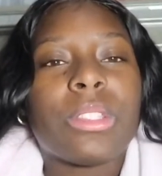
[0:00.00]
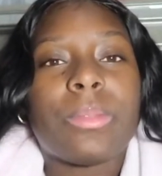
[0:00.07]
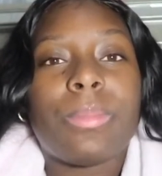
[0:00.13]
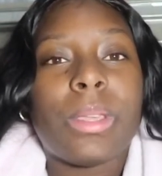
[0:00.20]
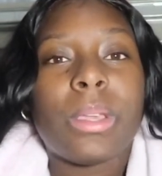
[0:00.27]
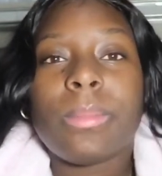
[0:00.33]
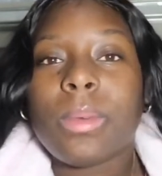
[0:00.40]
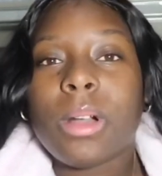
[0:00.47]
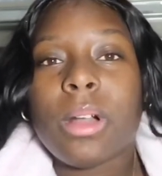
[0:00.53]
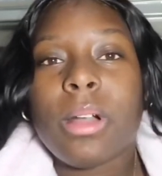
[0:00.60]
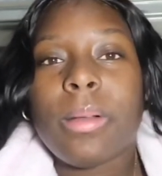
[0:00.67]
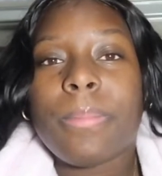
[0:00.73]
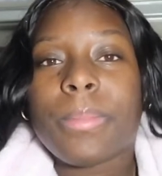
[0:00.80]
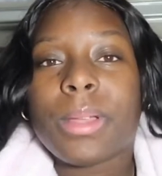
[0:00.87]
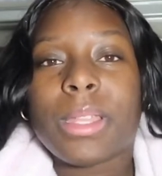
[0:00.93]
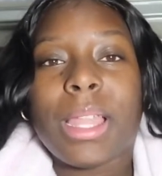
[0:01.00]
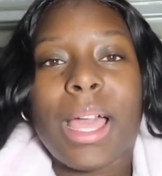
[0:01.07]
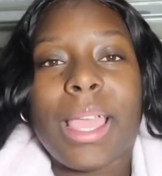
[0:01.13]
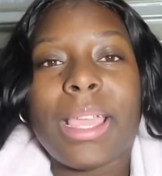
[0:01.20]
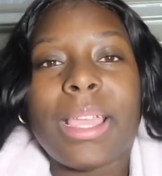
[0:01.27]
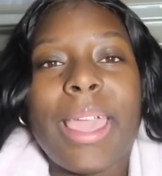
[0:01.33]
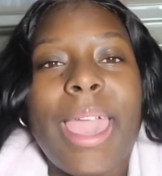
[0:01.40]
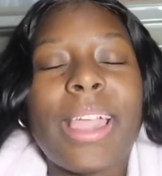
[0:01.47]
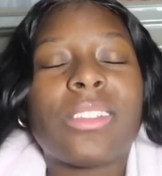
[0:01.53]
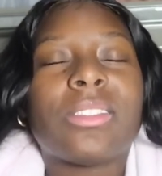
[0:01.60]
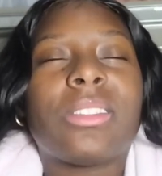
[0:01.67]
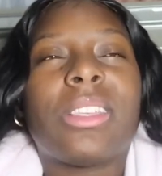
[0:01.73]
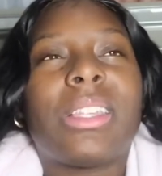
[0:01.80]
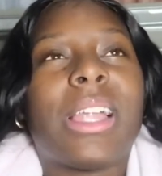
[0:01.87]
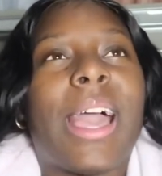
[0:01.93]
to be a mom, but like
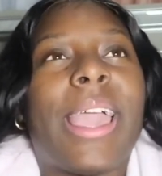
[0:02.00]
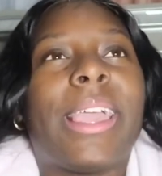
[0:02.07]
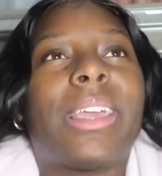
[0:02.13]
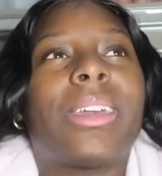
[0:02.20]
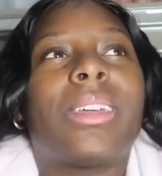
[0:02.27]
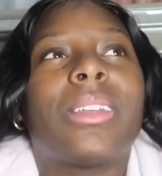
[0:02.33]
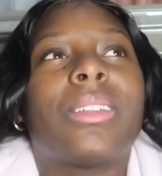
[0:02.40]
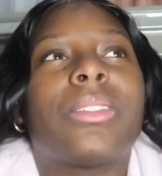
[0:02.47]
actually like